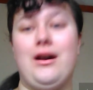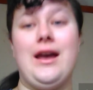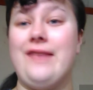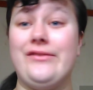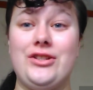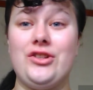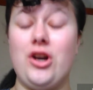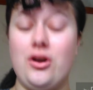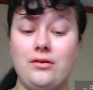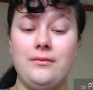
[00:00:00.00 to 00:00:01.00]
I have a
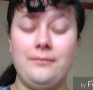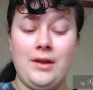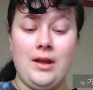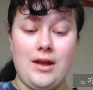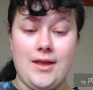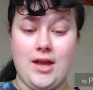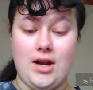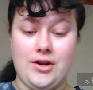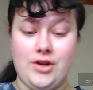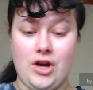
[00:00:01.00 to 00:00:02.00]
song that
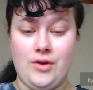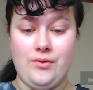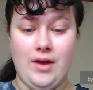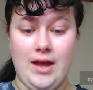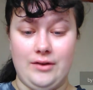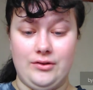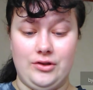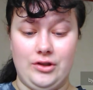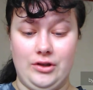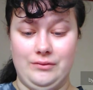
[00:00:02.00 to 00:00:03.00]
I know how
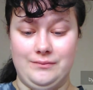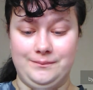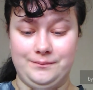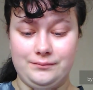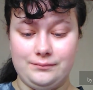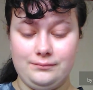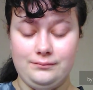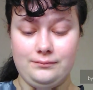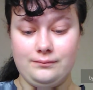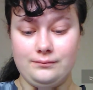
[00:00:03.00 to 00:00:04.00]
to do.
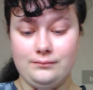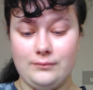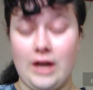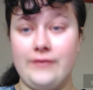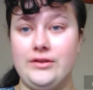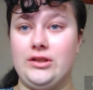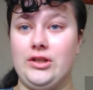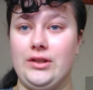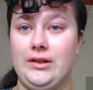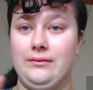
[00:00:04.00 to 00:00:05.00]
I've just
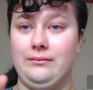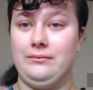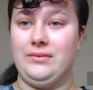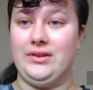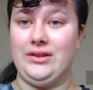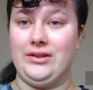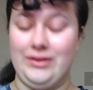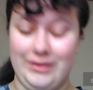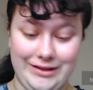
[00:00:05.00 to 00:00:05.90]
got to put it on.